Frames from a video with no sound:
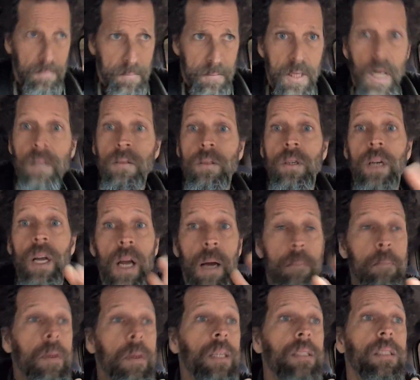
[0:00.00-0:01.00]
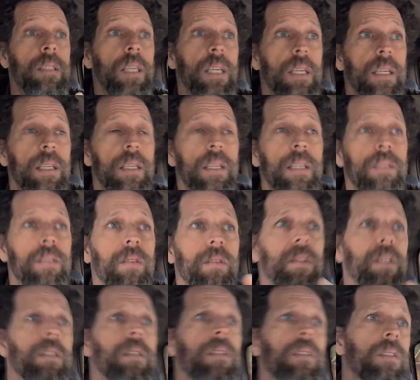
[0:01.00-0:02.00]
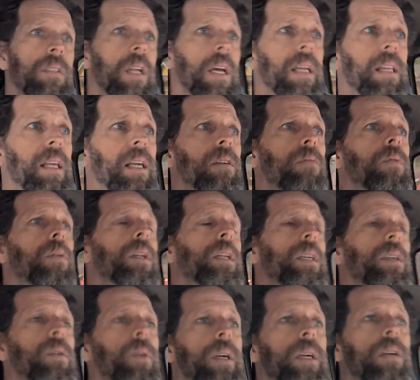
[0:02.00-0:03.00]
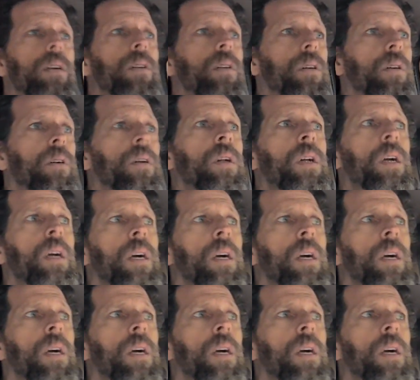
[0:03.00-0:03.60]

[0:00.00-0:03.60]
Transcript: Yesterday I missed it. And so this is, I think, really critical